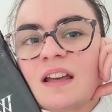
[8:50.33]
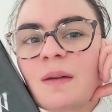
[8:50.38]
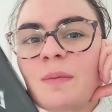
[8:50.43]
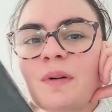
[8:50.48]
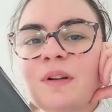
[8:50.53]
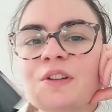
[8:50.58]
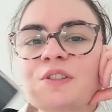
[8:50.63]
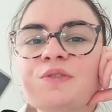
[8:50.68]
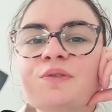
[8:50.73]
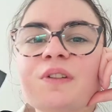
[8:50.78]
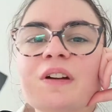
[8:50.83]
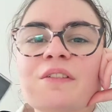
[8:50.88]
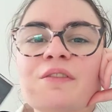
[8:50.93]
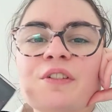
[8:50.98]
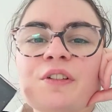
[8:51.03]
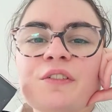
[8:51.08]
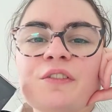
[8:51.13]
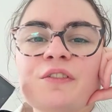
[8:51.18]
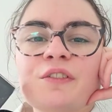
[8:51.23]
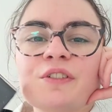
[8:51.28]
I'm gonna try
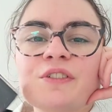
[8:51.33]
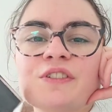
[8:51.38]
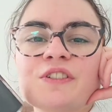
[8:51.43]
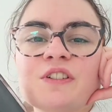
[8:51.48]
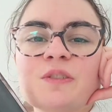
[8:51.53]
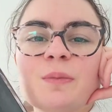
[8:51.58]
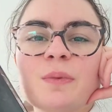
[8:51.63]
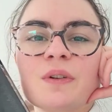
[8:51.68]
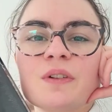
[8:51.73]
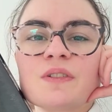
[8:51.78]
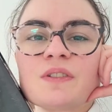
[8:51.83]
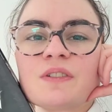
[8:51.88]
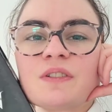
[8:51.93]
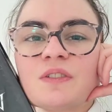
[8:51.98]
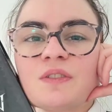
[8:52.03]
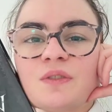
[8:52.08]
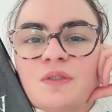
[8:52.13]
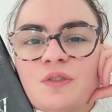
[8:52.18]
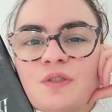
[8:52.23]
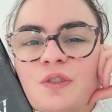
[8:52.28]
for the first two
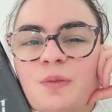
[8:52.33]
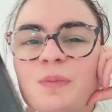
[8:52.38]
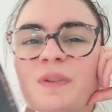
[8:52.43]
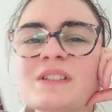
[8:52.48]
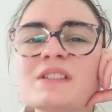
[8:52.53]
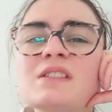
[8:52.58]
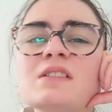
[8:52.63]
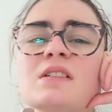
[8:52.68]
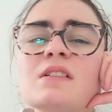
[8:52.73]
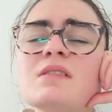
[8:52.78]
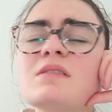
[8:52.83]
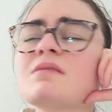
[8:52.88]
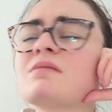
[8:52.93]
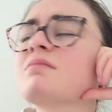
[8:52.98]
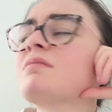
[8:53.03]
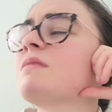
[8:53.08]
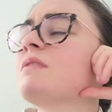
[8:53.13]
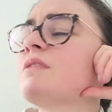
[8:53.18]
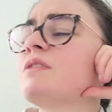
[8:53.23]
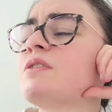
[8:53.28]
books to join because it's not
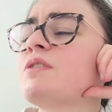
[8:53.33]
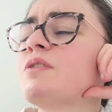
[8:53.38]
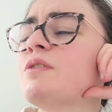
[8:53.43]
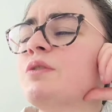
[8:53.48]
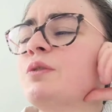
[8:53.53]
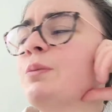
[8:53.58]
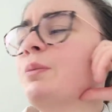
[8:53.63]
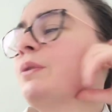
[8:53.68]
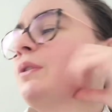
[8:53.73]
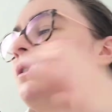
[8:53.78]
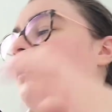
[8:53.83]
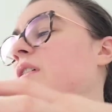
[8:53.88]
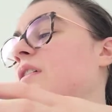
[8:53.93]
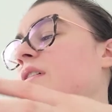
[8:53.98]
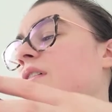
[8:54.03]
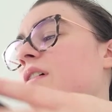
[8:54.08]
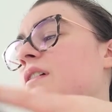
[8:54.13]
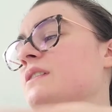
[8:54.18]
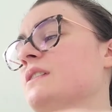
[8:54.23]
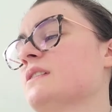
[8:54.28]
super
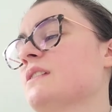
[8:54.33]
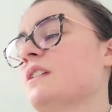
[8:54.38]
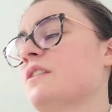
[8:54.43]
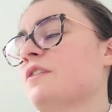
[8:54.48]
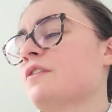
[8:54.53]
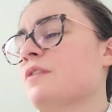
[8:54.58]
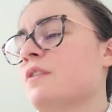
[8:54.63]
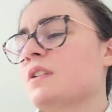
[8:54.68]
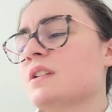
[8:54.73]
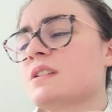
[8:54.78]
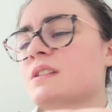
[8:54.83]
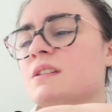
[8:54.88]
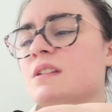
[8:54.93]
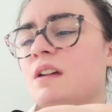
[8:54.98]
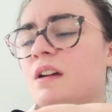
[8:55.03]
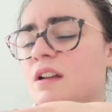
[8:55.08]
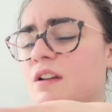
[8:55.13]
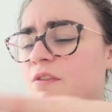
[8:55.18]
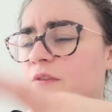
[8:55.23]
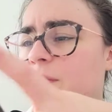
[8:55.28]
long. As I said, font is
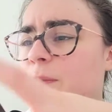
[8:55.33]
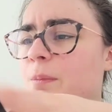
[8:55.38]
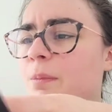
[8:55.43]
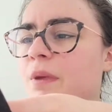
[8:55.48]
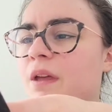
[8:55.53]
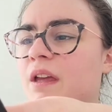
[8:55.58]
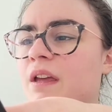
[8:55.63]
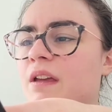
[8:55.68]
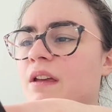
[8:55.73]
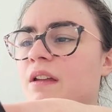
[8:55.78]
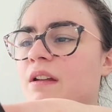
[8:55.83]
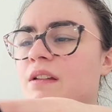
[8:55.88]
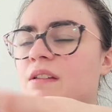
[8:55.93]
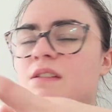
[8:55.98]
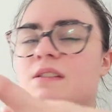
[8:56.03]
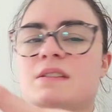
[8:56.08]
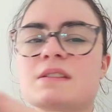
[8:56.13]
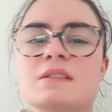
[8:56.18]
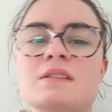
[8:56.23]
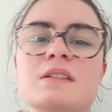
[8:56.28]
kind of big and
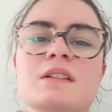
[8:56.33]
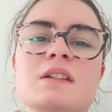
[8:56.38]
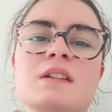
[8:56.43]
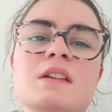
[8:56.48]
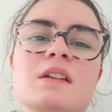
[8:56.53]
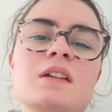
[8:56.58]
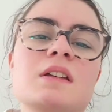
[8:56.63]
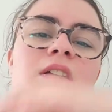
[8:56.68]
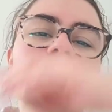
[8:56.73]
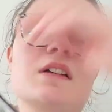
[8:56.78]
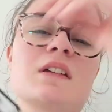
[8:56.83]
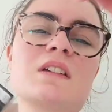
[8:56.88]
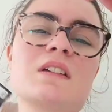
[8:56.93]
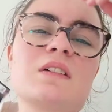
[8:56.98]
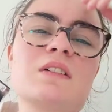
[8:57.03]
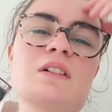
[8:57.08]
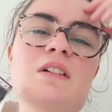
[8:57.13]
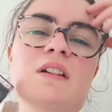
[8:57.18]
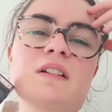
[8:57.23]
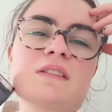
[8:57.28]
it's
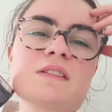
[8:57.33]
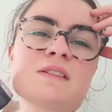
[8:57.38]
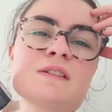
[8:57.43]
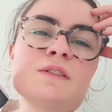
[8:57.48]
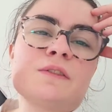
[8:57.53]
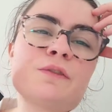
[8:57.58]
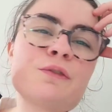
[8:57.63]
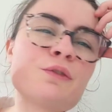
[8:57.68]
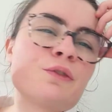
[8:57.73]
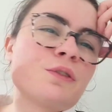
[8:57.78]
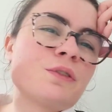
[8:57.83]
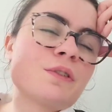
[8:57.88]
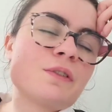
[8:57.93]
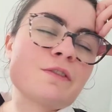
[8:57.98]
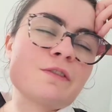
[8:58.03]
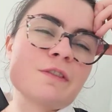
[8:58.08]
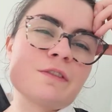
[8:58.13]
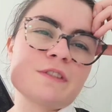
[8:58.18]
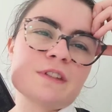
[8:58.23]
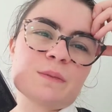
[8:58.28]
okay, it's still
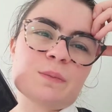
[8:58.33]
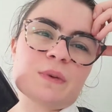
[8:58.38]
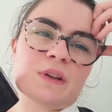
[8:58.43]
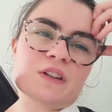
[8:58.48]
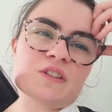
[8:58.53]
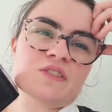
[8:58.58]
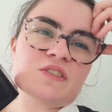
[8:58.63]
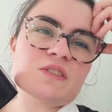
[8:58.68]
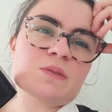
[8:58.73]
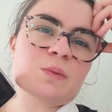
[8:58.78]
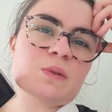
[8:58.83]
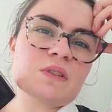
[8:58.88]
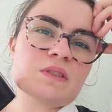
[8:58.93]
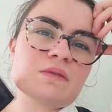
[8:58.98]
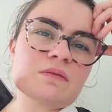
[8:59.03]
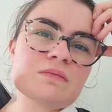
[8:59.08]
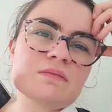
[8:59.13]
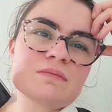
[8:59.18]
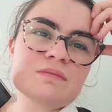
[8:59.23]
450 pages, but